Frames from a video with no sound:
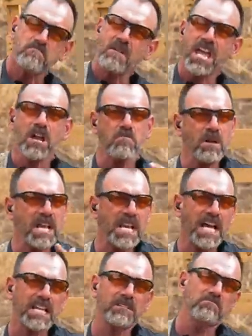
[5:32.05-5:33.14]
may or may
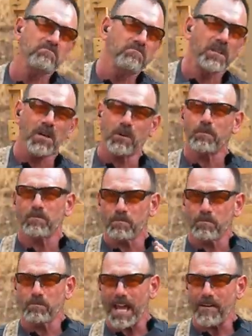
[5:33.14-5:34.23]
not, you know,
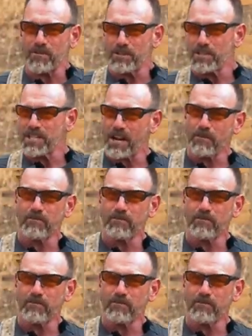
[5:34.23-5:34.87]
have your desired